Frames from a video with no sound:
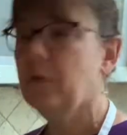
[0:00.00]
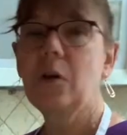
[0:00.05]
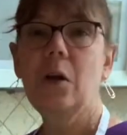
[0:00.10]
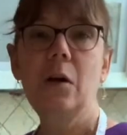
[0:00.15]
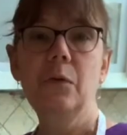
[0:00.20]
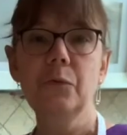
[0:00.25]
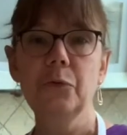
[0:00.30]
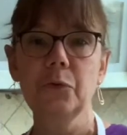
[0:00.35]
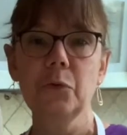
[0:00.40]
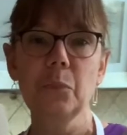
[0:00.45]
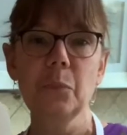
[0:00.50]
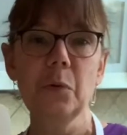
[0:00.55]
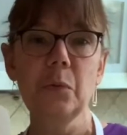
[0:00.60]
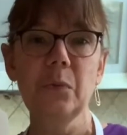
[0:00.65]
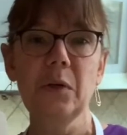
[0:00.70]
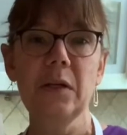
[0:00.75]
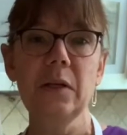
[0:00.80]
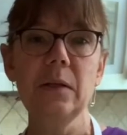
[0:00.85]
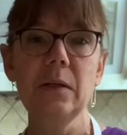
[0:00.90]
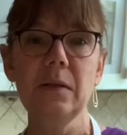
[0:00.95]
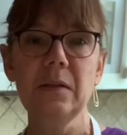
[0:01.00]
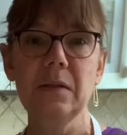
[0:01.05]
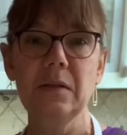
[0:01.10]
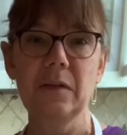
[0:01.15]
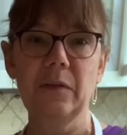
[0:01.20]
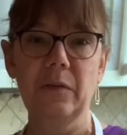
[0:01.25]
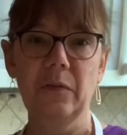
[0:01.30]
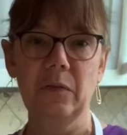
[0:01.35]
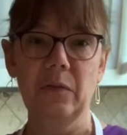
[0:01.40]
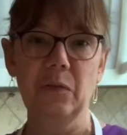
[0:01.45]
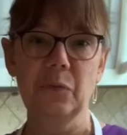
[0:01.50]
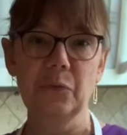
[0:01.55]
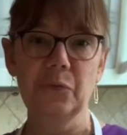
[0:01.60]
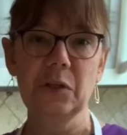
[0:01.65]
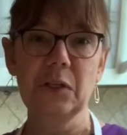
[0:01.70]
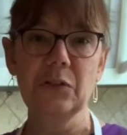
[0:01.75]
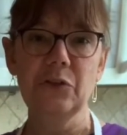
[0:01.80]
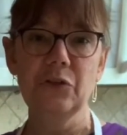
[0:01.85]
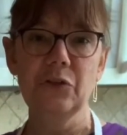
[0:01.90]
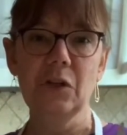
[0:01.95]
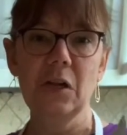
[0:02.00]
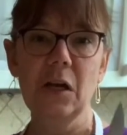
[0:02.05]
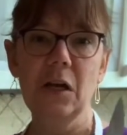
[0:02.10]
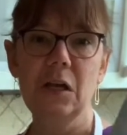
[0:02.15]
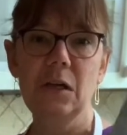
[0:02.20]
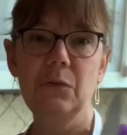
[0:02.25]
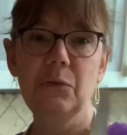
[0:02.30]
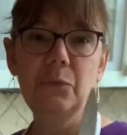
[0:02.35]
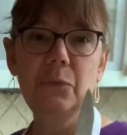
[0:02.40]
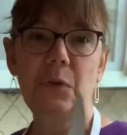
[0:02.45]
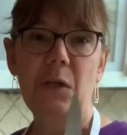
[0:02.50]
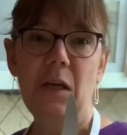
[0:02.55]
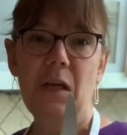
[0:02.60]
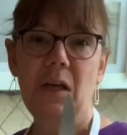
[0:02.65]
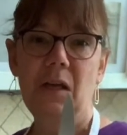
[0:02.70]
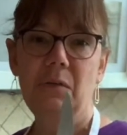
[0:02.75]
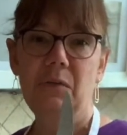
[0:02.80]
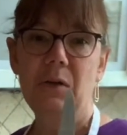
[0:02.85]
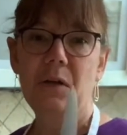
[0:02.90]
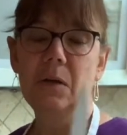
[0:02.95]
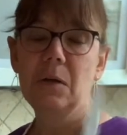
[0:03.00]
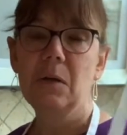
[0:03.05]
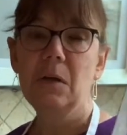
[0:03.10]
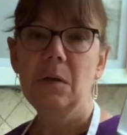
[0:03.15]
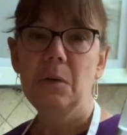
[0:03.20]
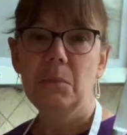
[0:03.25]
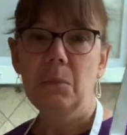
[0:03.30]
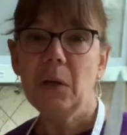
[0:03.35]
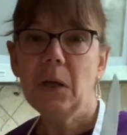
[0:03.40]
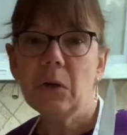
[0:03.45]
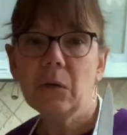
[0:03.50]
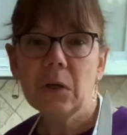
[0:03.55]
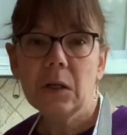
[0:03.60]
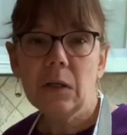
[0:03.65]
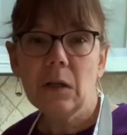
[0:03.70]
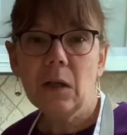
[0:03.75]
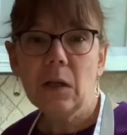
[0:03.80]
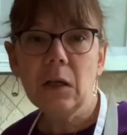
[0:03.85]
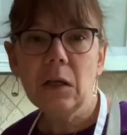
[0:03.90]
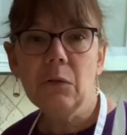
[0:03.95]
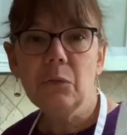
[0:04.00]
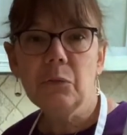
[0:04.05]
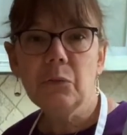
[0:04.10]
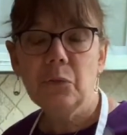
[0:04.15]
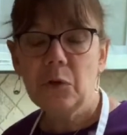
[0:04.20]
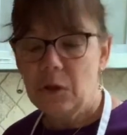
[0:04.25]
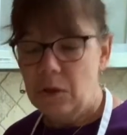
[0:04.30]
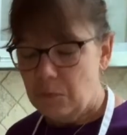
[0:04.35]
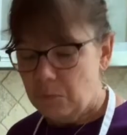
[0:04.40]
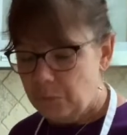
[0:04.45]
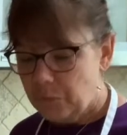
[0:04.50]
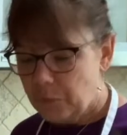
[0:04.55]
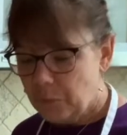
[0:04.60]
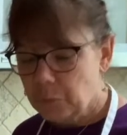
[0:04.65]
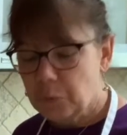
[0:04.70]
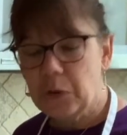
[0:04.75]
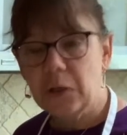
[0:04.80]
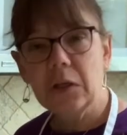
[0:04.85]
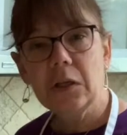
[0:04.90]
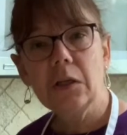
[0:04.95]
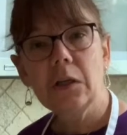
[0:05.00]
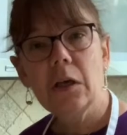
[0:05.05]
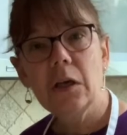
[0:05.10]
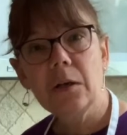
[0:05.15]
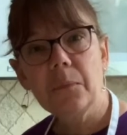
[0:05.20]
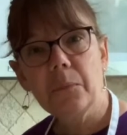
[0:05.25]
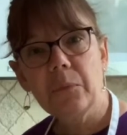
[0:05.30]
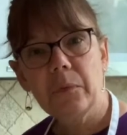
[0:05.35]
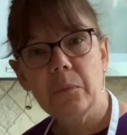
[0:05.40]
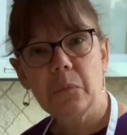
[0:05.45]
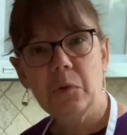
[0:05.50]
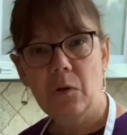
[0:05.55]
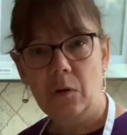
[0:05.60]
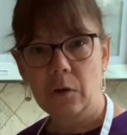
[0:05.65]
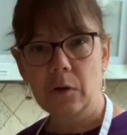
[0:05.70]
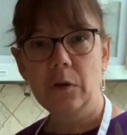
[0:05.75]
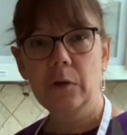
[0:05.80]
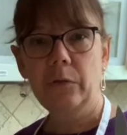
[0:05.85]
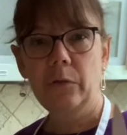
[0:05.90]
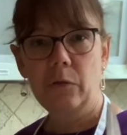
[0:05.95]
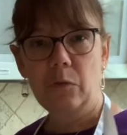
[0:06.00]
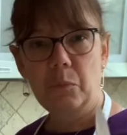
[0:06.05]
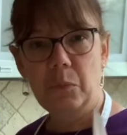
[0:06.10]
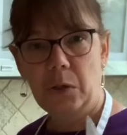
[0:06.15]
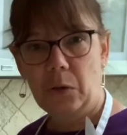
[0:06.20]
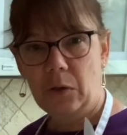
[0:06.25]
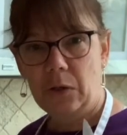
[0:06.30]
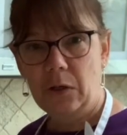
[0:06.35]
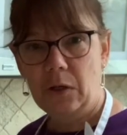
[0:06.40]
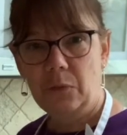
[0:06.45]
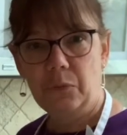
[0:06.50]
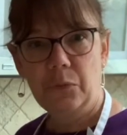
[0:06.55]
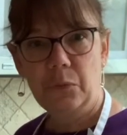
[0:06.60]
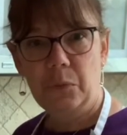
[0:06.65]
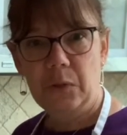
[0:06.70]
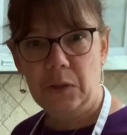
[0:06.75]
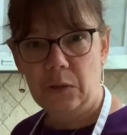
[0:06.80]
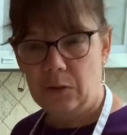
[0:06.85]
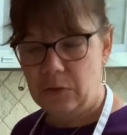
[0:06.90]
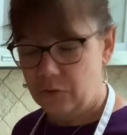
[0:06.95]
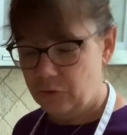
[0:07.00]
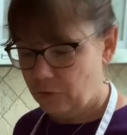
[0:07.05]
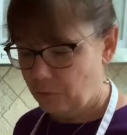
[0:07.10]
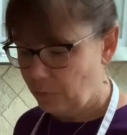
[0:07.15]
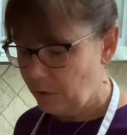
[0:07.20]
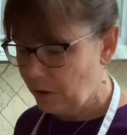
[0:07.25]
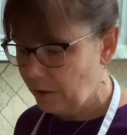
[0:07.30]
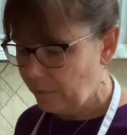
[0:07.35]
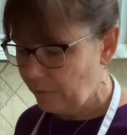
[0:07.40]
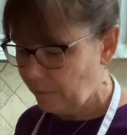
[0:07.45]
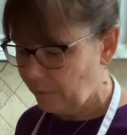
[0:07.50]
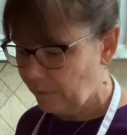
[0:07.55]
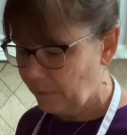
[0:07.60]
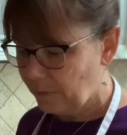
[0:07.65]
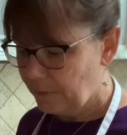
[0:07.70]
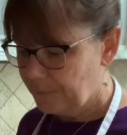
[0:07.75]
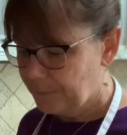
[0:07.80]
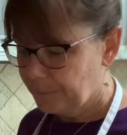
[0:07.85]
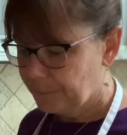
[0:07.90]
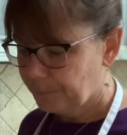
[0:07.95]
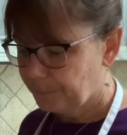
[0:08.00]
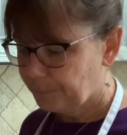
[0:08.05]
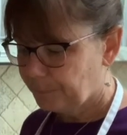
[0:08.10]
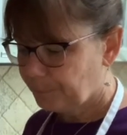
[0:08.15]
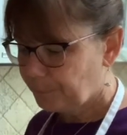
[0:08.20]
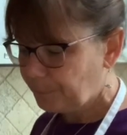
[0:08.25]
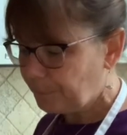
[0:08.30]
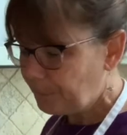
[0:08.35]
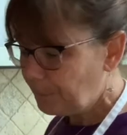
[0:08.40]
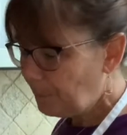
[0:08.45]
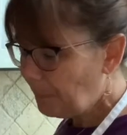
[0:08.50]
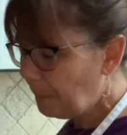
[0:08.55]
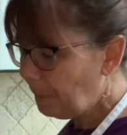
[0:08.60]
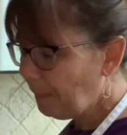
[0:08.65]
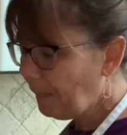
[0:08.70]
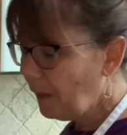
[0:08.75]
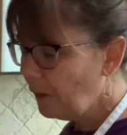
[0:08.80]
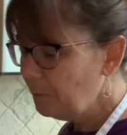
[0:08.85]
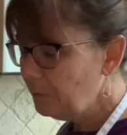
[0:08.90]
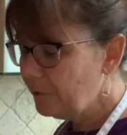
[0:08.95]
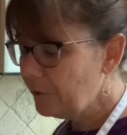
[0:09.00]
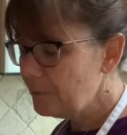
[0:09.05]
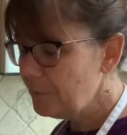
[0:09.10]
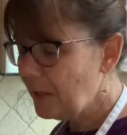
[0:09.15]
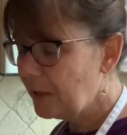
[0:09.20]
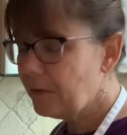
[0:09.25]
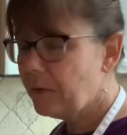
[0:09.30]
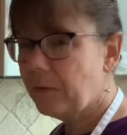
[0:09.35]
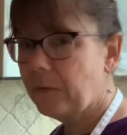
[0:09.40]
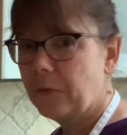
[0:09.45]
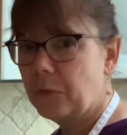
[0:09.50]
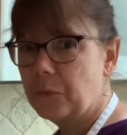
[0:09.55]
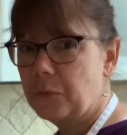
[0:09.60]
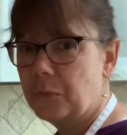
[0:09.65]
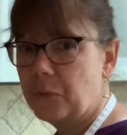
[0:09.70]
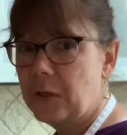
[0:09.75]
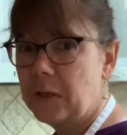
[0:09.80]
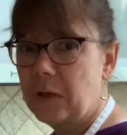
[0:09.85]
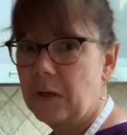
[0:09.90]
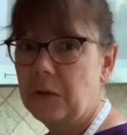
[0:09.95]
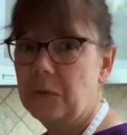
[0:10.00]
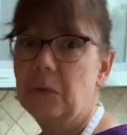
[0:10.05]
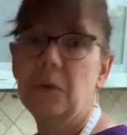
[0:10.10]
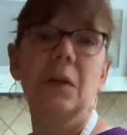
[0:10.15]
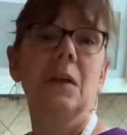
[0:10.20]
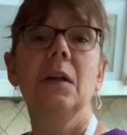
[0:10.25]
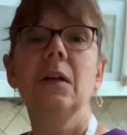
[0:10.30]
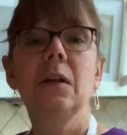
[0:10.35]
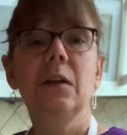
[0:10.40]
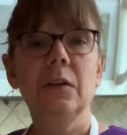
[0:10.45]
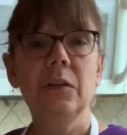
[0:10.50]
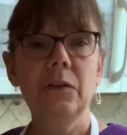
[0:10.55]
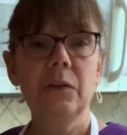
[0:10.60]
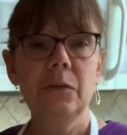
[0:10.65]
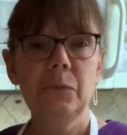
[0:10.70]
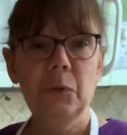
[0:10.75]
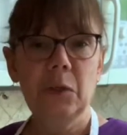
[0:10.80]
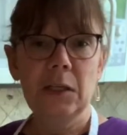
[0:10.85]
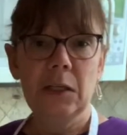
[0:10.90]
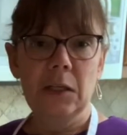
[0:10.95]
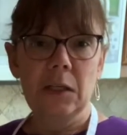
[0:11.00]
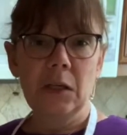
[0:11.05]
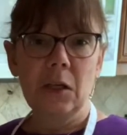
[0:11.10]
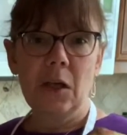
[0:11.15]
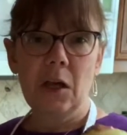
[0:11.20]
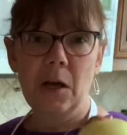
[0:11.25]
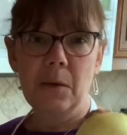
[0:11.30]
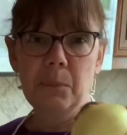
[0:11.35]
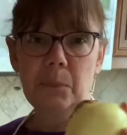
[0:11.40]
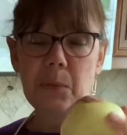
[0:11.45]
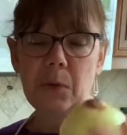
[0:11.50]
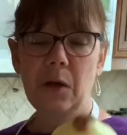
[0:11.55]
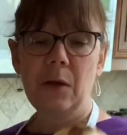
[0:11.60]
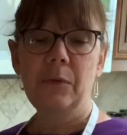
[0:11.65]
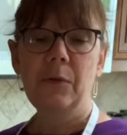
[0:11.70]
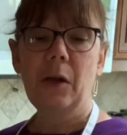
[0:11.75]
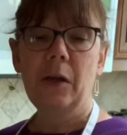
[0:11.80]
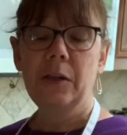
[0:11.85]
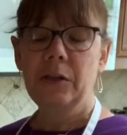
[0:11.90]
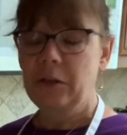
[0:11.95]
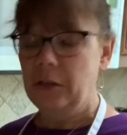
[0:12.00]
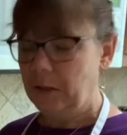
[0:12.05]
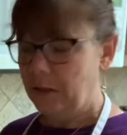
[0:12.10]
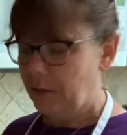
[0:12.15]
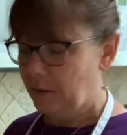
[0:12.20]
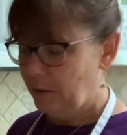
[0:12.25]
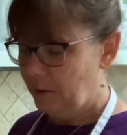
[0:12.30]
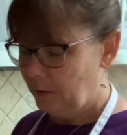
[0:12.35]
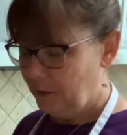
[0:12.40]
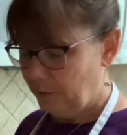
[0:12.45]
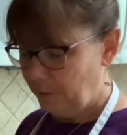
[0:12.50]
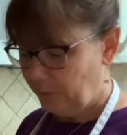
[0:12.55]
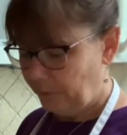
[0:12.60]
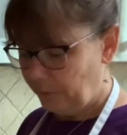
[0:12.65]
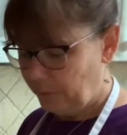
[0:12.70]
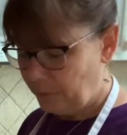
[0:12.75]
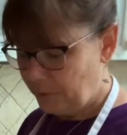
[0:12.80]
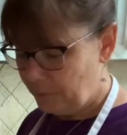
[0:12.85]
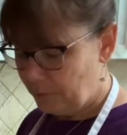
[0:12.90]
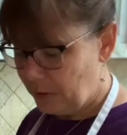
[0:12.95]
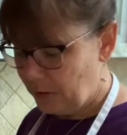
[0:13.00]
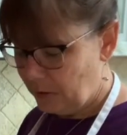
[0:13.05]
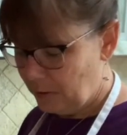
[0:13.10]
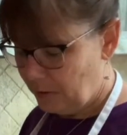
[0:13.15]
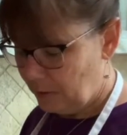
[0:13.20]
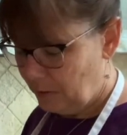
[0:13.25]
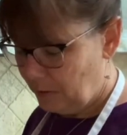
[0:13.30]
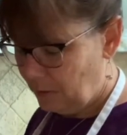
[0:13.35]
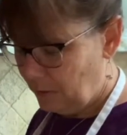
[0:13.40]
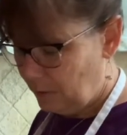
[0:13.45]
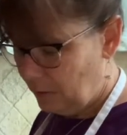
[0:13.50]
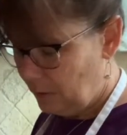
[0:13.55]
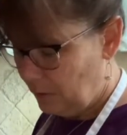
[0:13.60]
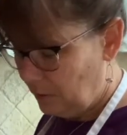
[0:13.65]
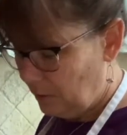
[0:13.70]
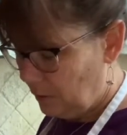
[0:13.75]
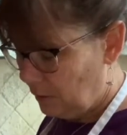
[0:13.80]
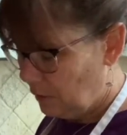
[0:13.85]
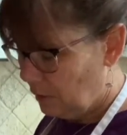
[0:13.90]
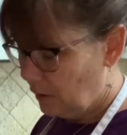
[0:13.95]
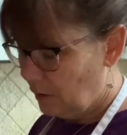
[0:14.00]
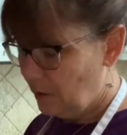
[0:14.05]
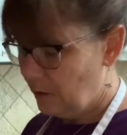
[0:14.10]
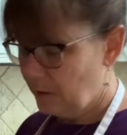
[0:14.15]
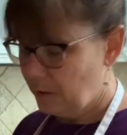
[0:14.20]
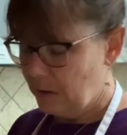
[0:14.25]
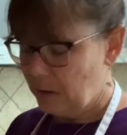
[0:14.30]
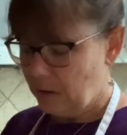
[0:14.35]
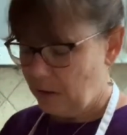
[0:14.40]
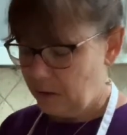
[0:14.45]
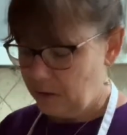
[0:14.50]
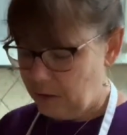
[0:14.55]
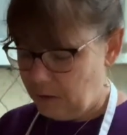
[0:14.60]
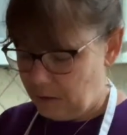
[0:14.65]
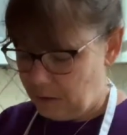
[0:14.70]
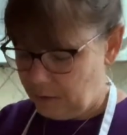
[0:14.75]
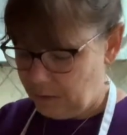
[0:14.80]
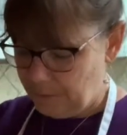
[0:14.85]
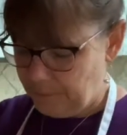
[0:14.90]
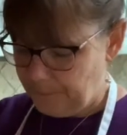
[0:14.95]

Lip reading: comfortable with. This is a French knife. We have a paring knife. We're gonna cut up some garlic, so the paring knife would be a good choice. To make the sofrito, we need a cup of onion. So let me cut the onion.